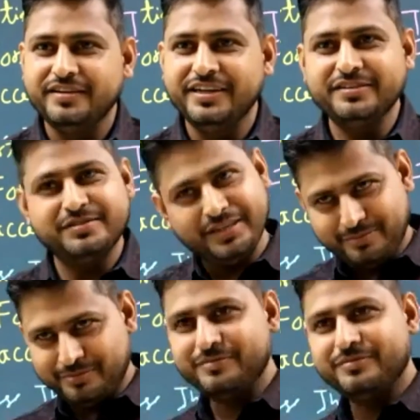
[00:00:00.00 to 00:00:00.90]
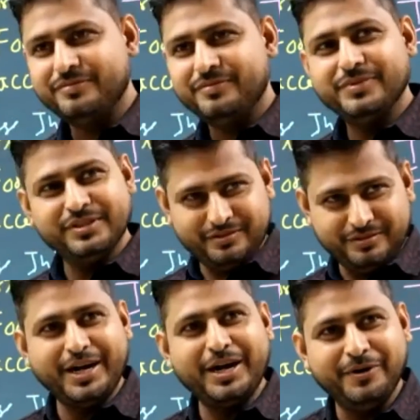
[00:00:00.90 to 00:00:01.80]
Same,
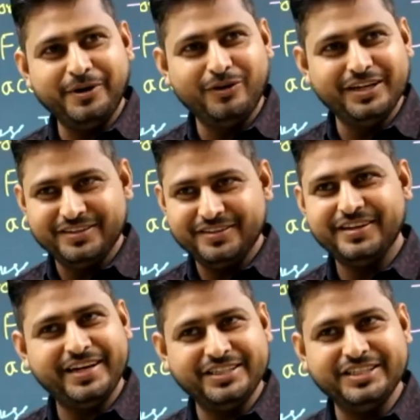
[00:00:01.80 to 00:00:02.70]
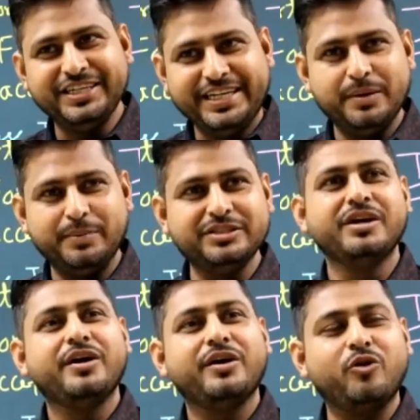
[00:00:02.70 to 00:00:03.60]
threat feed only, right? GTI means
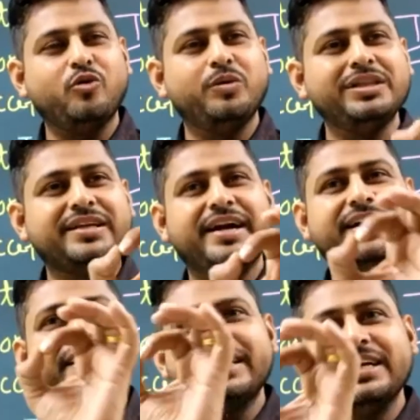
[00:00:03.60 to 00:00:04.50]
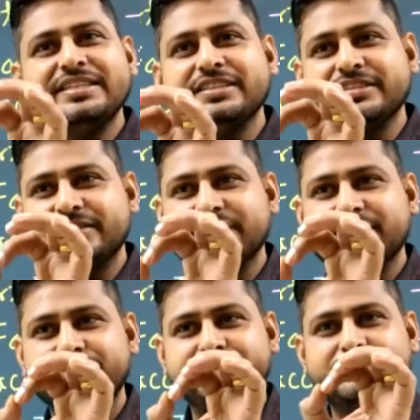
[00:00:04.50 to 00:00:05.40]
global threat intelligence.
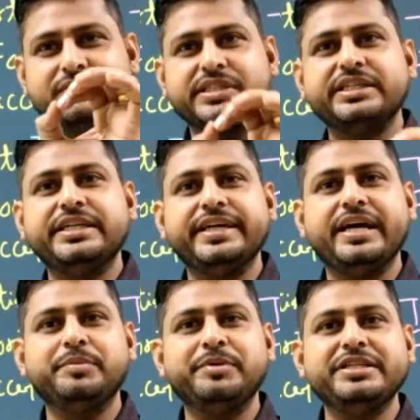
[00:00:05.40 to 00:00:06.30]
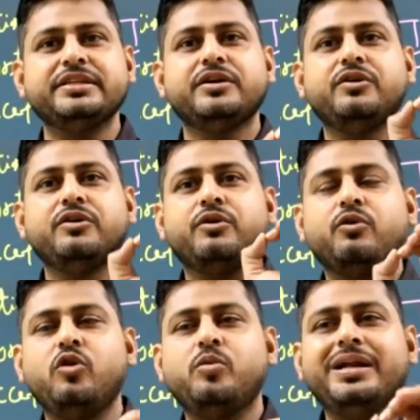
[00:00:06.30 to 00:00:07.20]
GTI means
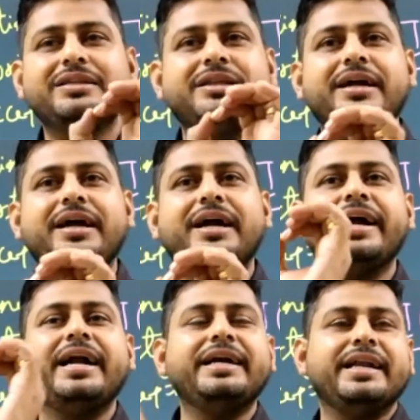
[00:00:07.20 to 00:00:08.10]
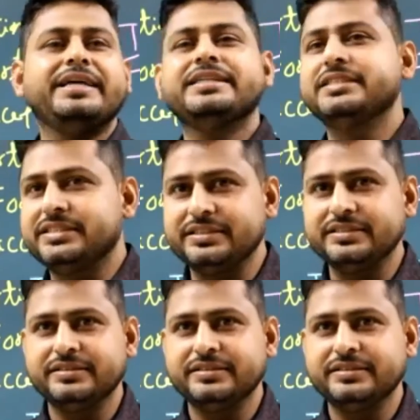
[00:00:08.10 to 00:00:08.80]
global threat intelligence.